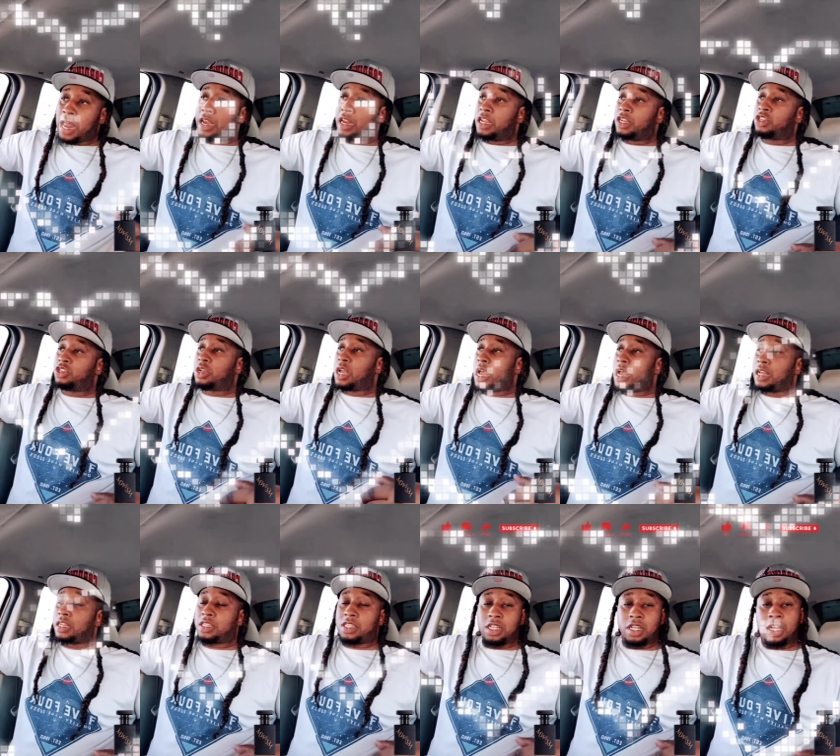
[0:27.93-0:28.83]
I need you
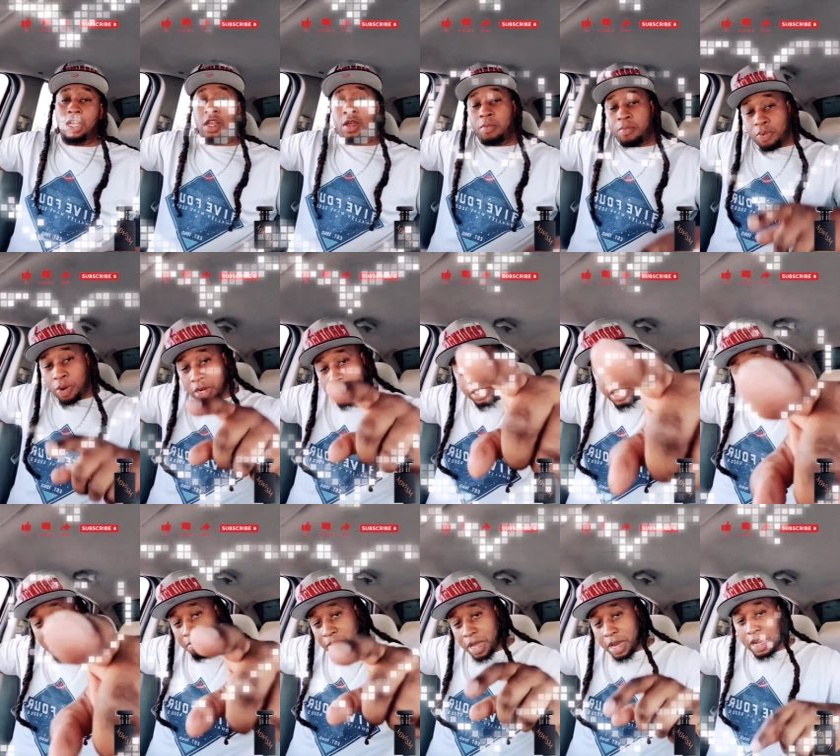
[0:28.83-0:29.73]
guys to press
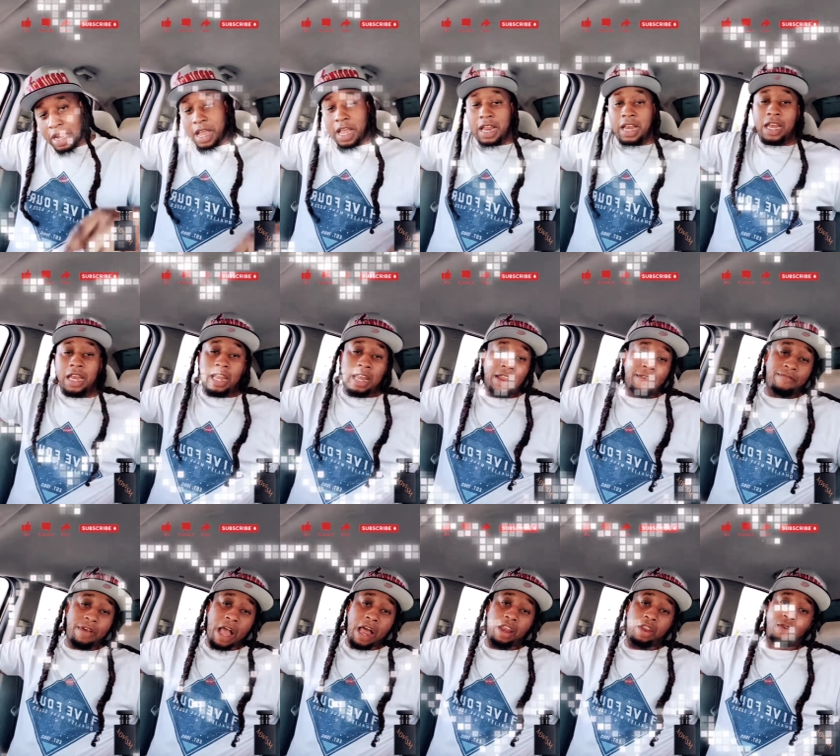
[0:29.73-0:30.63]
that button
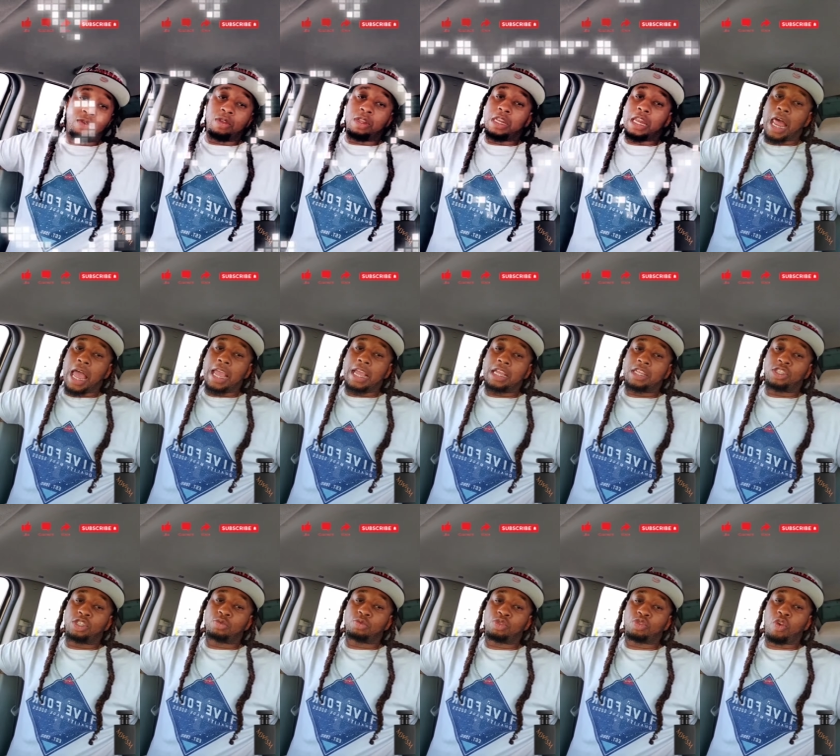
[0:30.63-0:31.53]
follow, like,
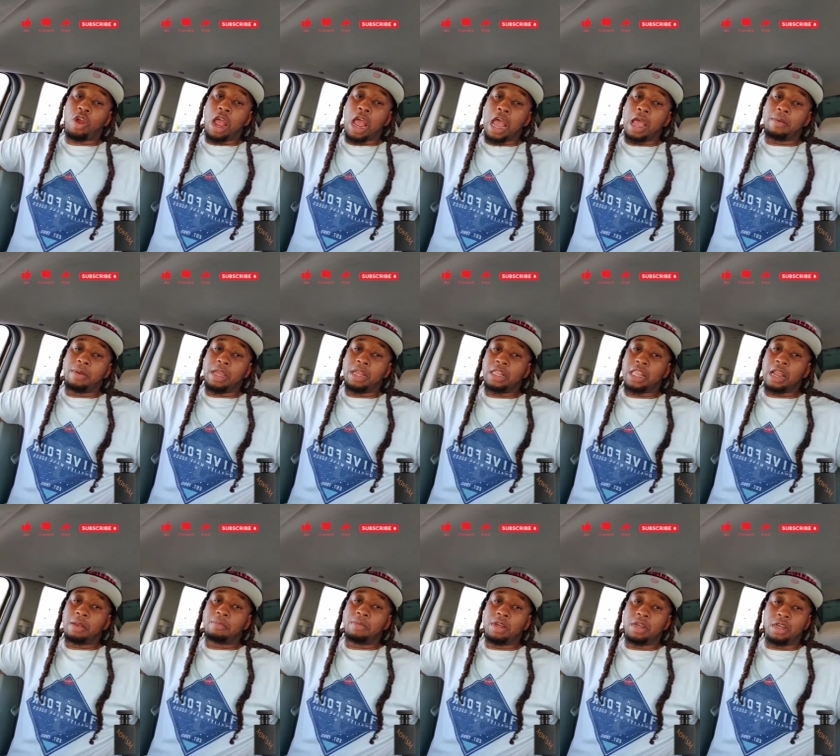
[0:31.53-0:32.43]
subscribe, hit
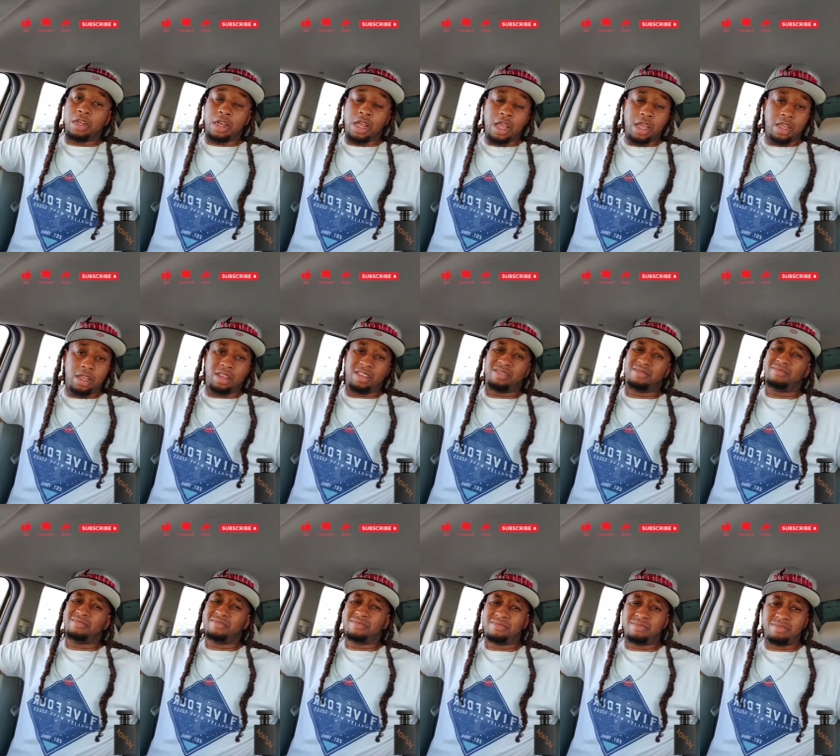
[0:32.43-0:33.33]
that mug. Hey,
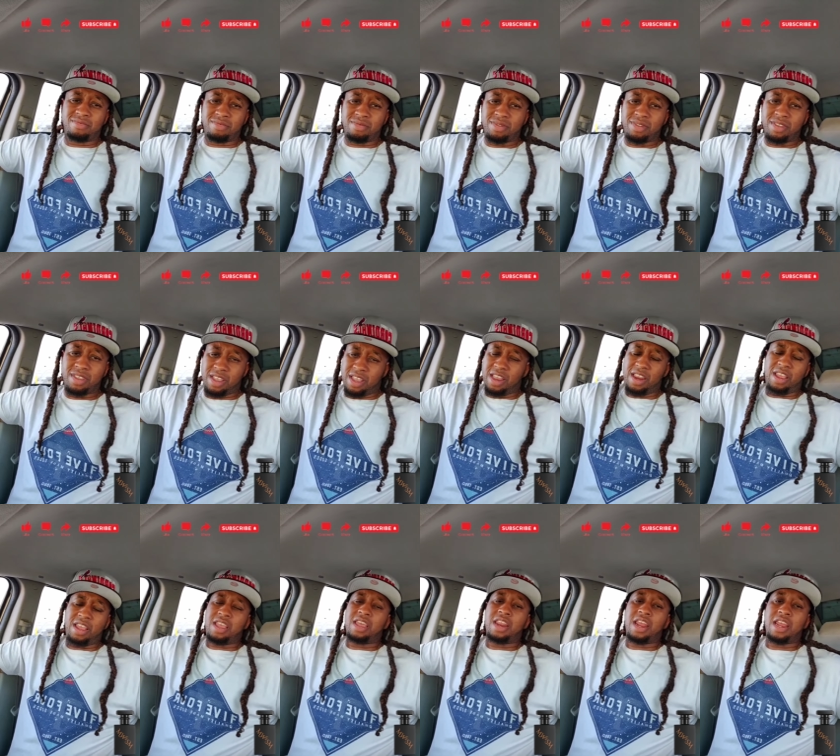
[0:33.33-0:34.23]

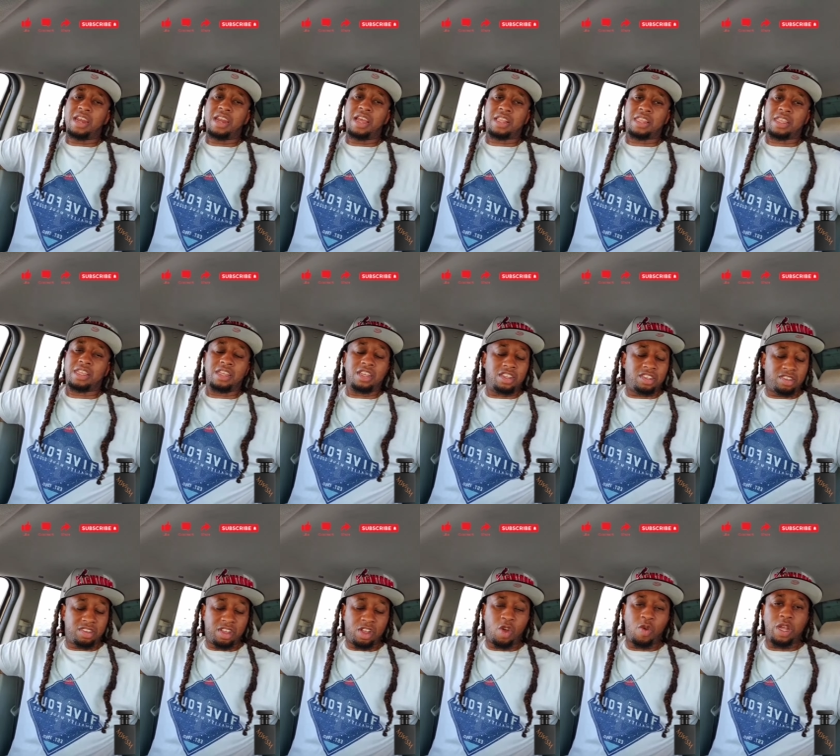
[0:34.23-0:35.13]
it ain't nothing.
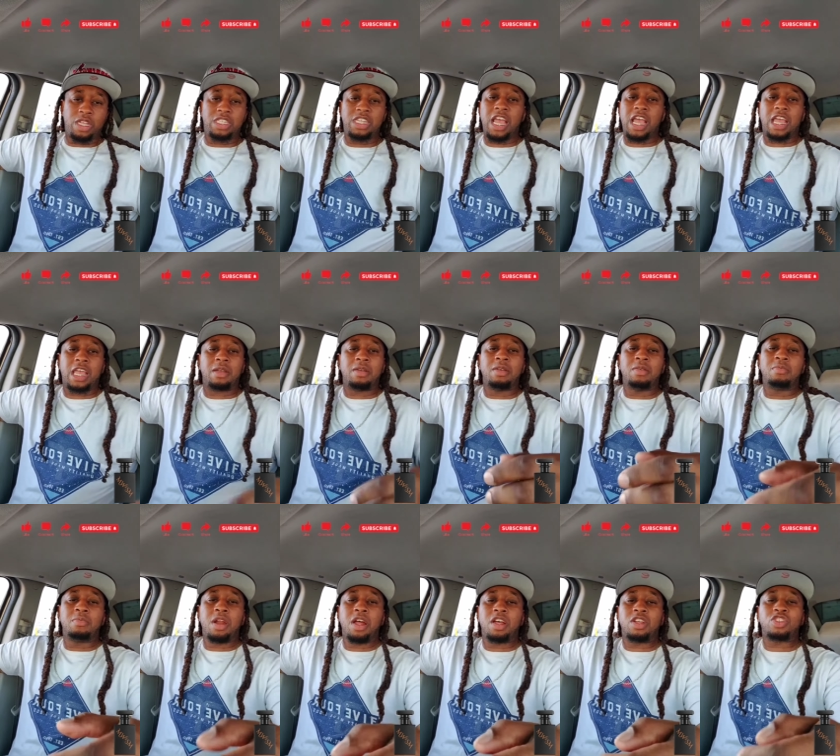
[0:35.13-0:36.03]
It's a quick second.
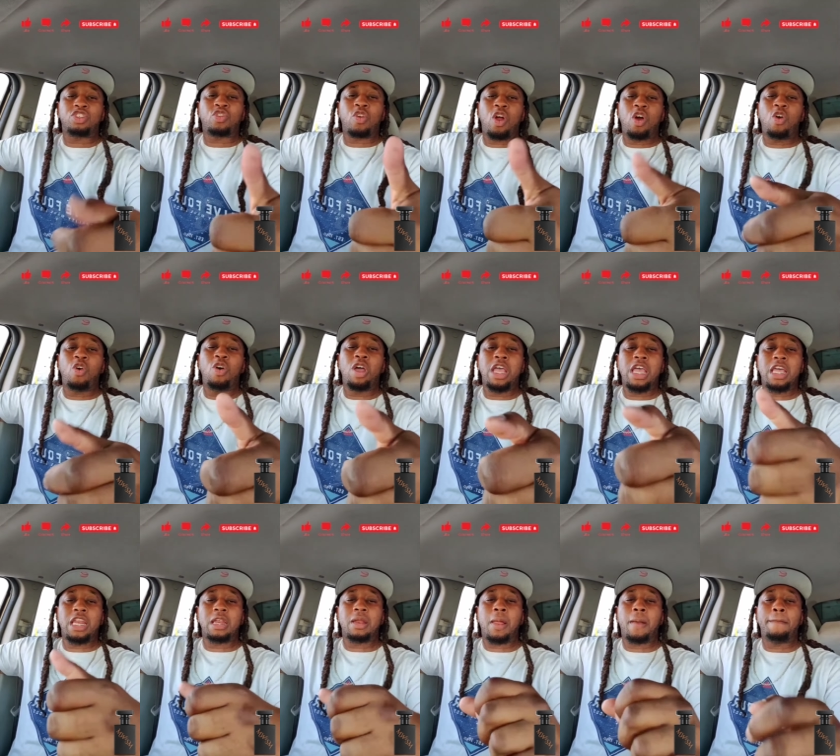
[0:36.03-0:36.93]
bro. scroll,
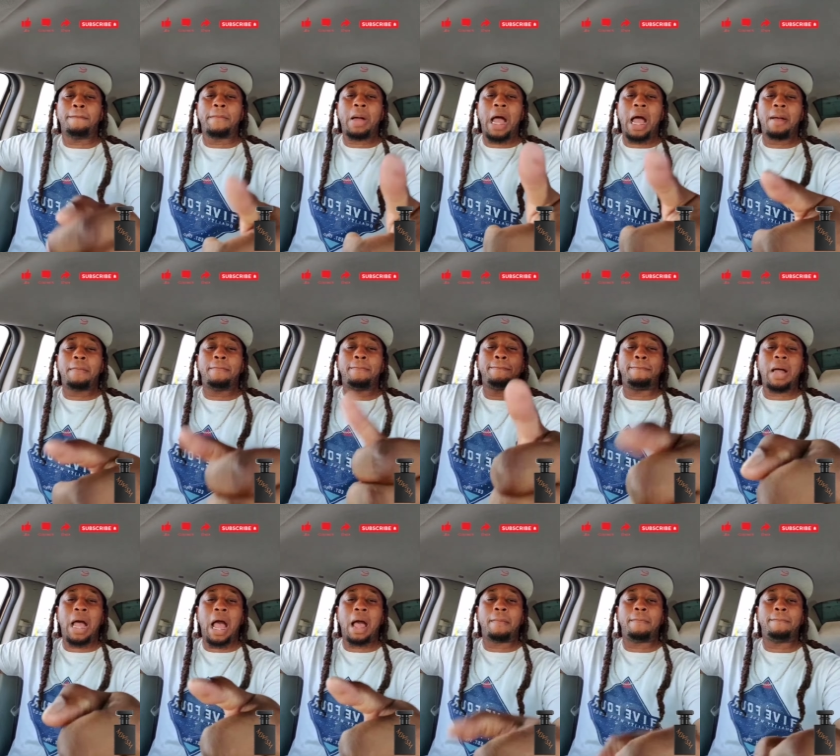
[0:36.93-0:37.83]
hit it. Bop,
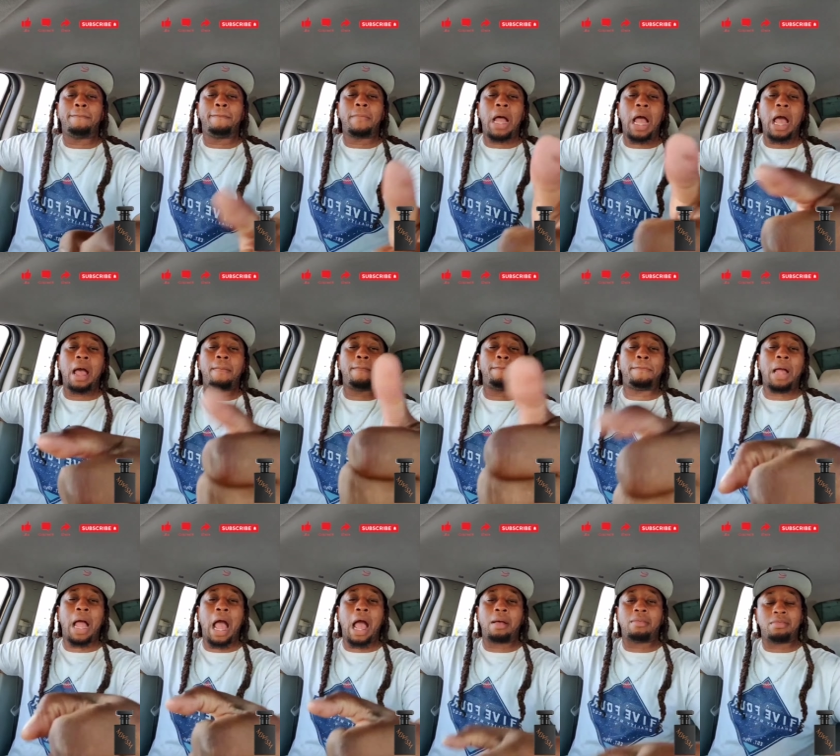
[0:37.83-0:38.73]
bop, bop,
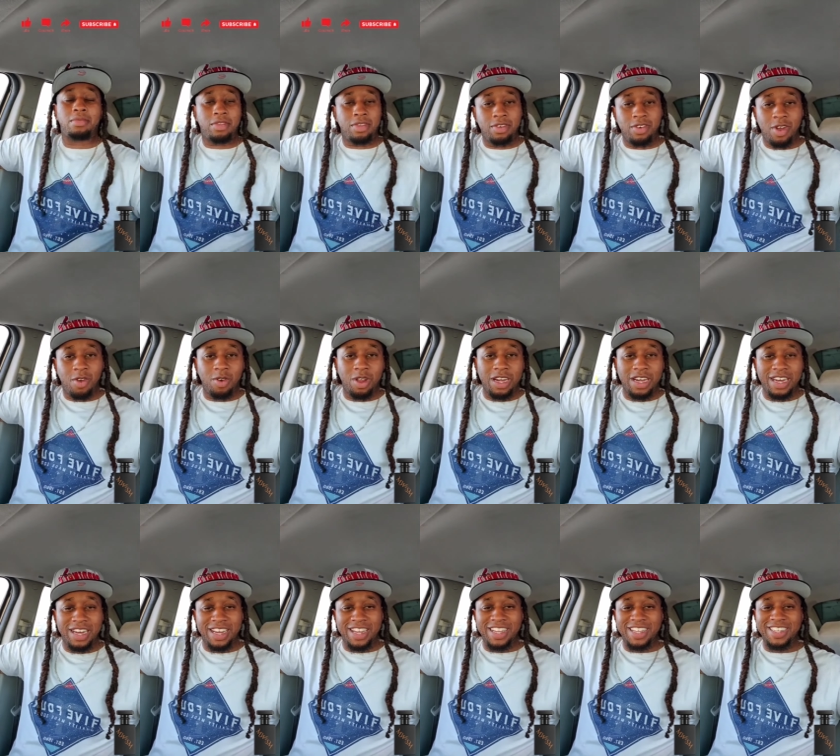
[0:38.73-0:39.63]
bop. You know what
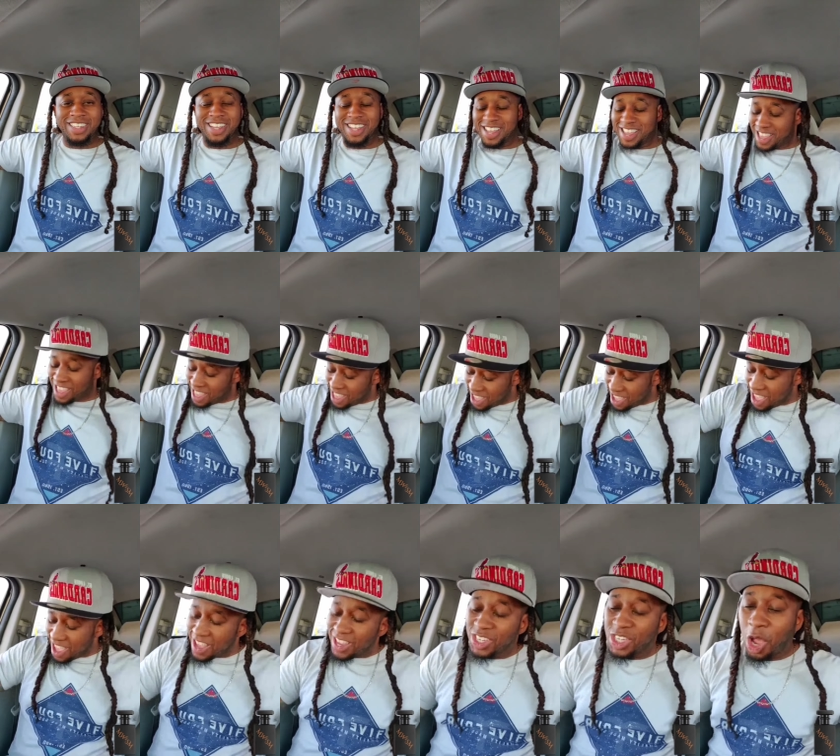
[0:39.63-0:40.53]
it is. Hey,
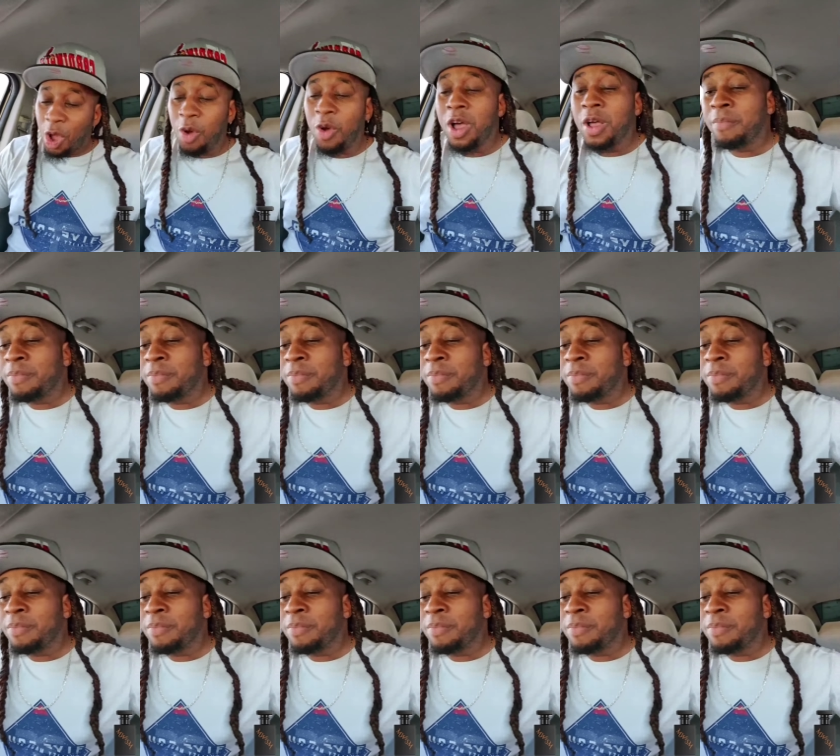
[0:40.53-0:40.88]
so